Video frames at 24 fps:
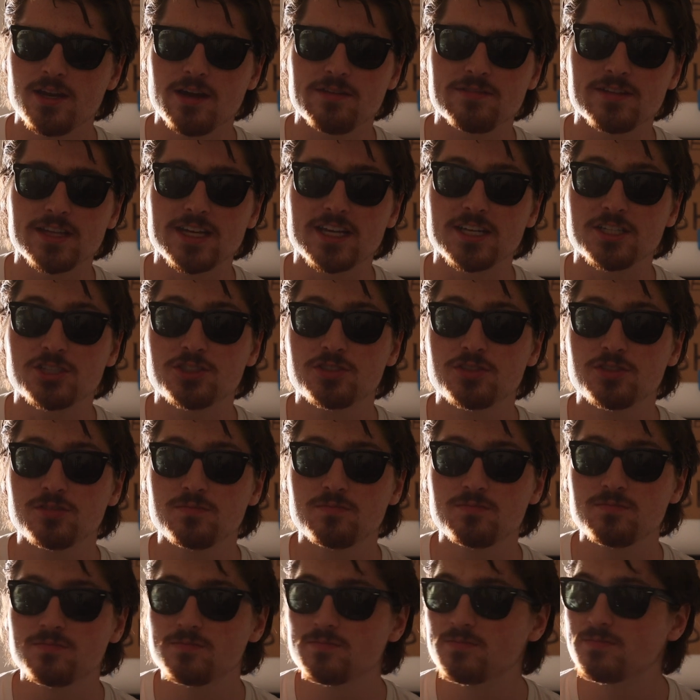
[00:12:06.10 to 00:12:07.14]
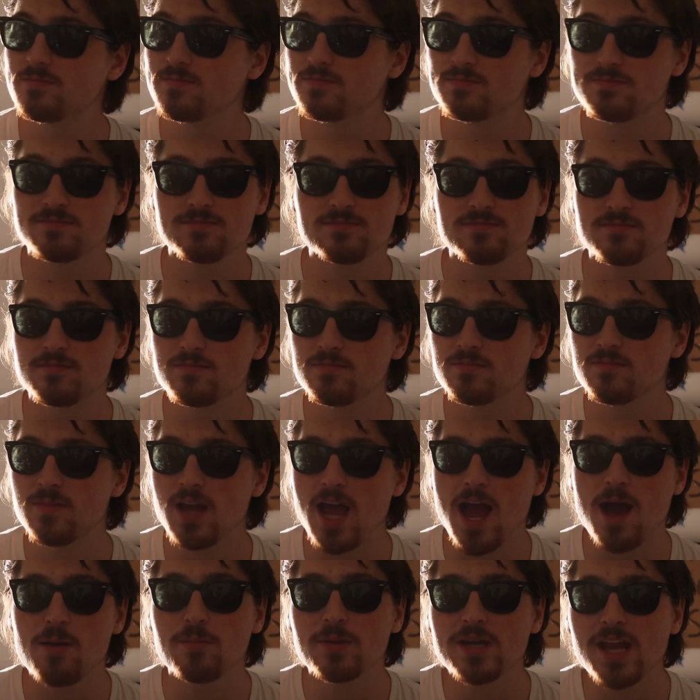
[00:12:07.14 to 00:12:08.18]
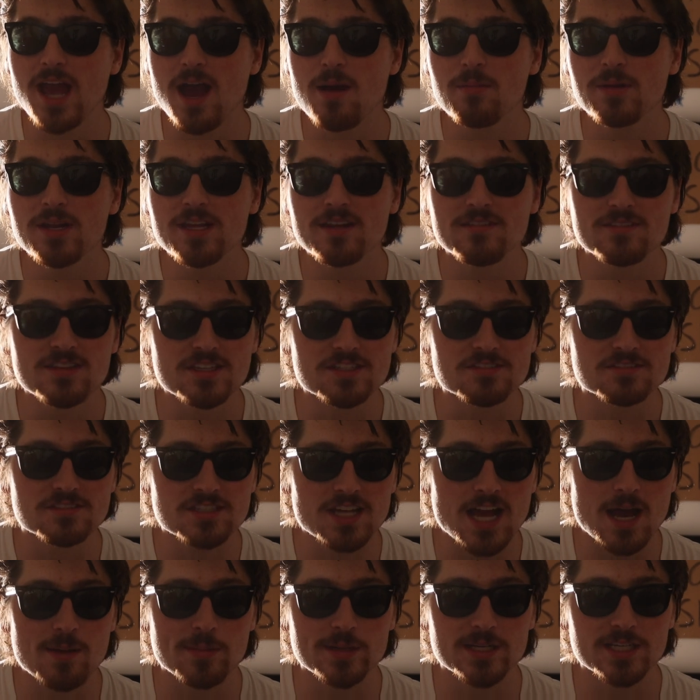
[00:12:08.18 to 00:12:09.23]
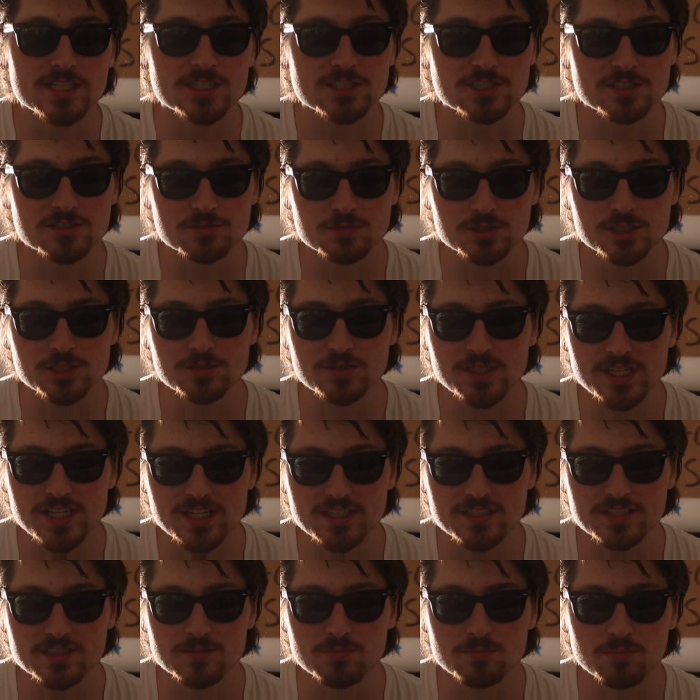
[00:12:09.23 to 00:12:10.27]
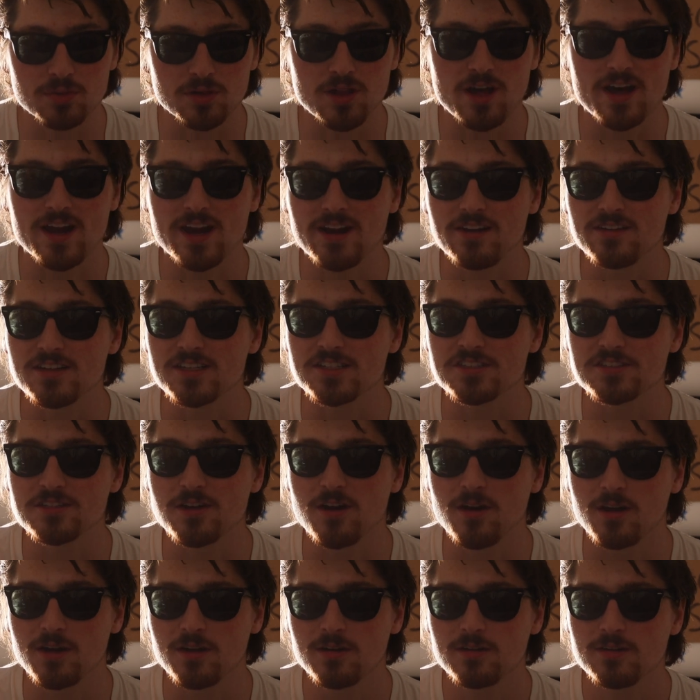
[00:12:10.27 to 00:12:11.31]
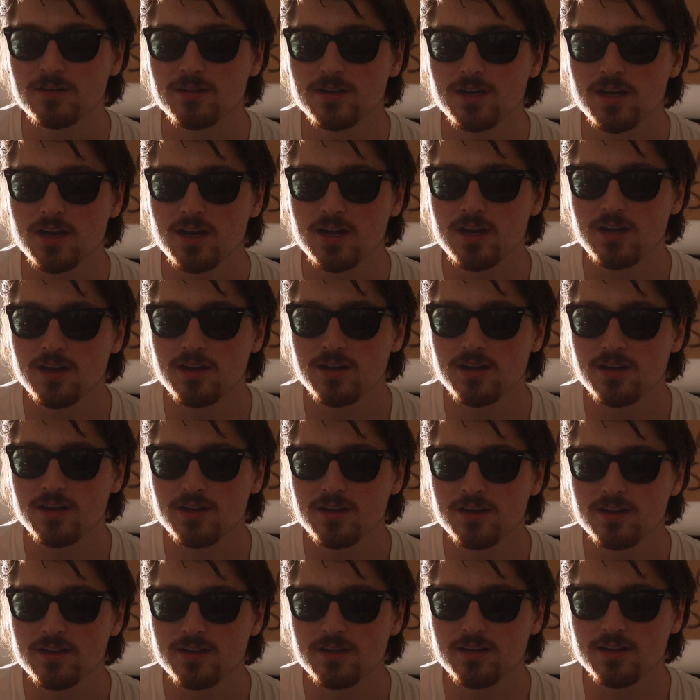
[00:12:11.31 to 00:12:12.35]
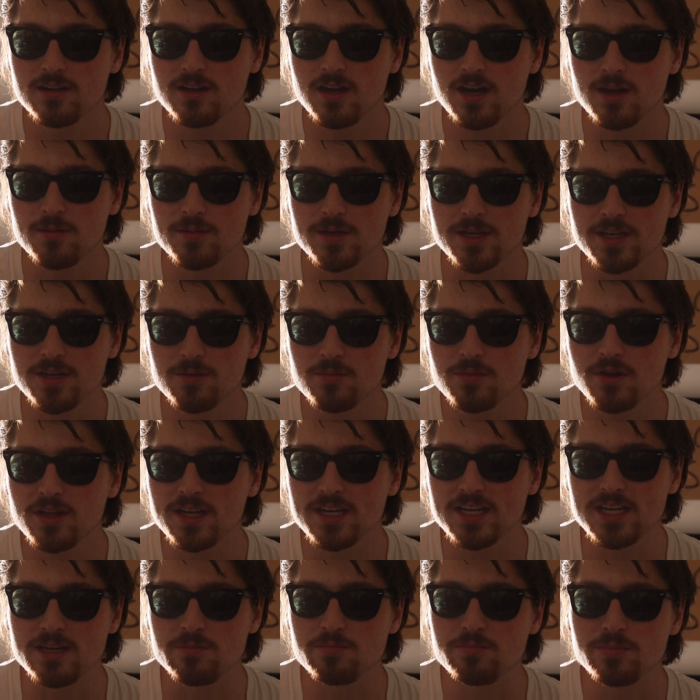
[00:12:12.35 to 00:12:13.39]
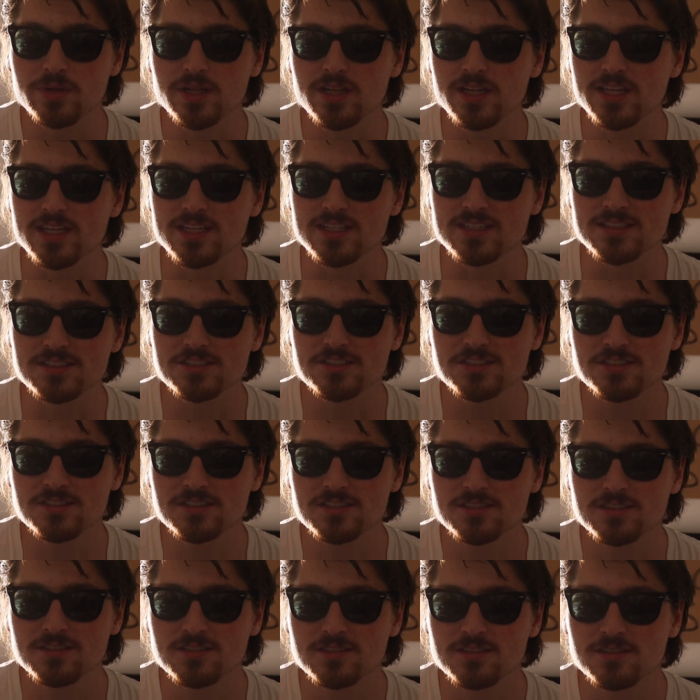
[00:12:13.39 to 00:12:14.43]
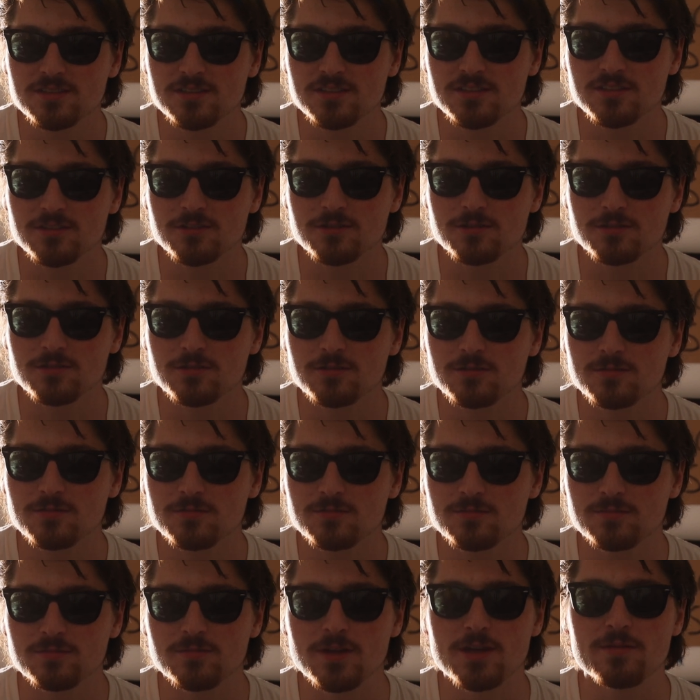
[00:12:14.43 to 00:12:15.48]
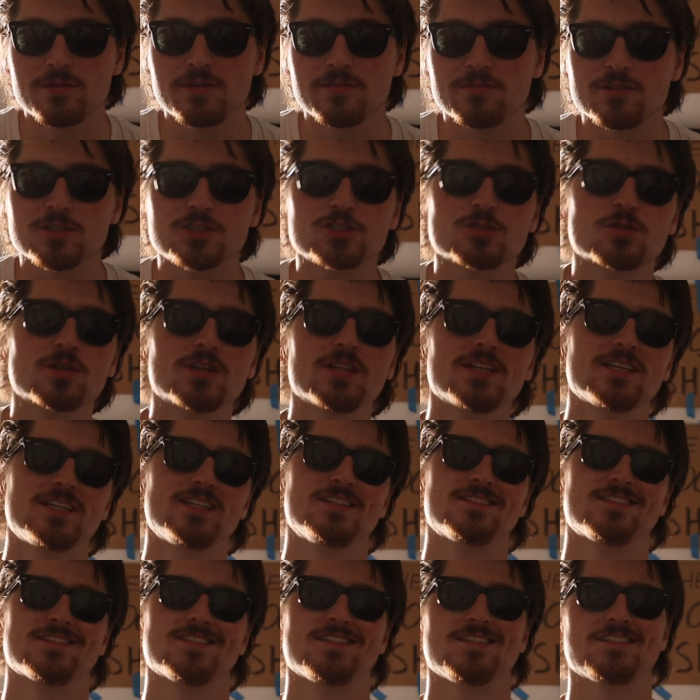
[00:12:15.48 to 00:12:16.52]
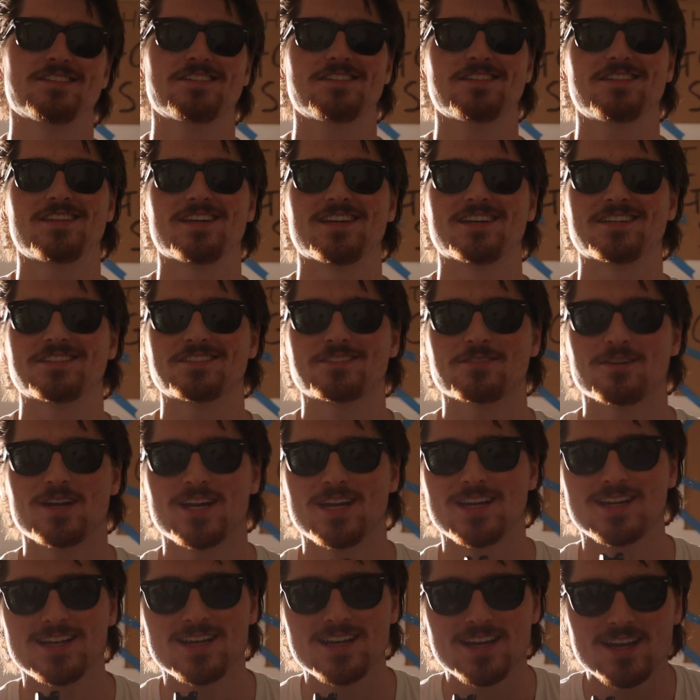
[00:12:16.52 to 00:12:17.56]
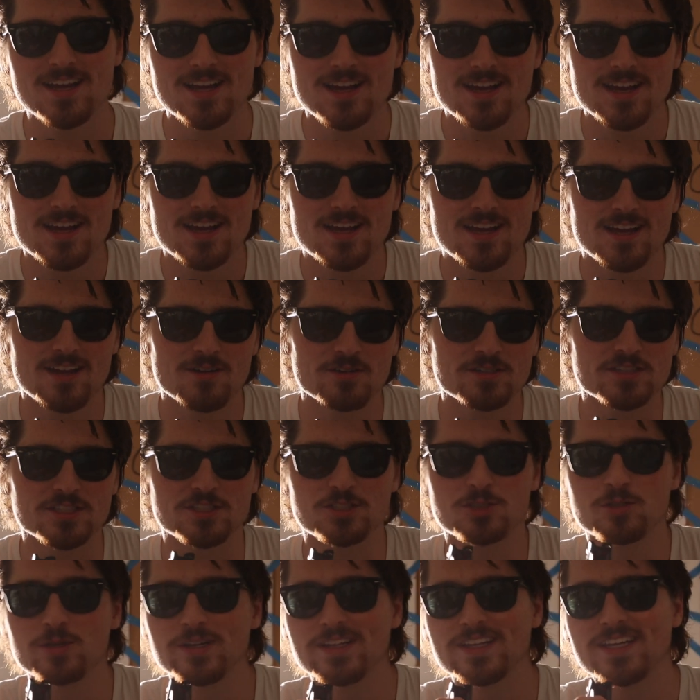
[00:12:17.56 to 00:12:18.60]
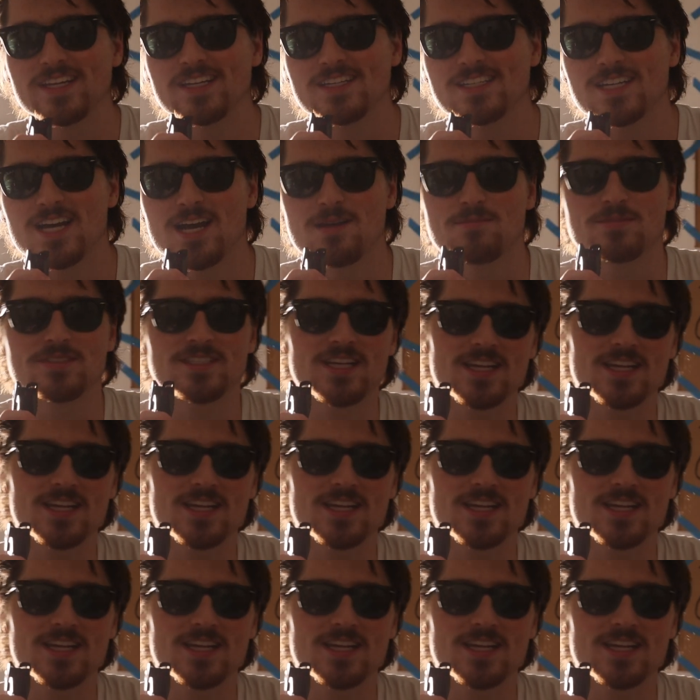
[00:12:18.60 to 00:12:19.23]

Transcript: you have like how many of these habitations would you need to blot out a star? I mean, you'd probably need billions, maybe even trillions of these things, right? And what's a trillion times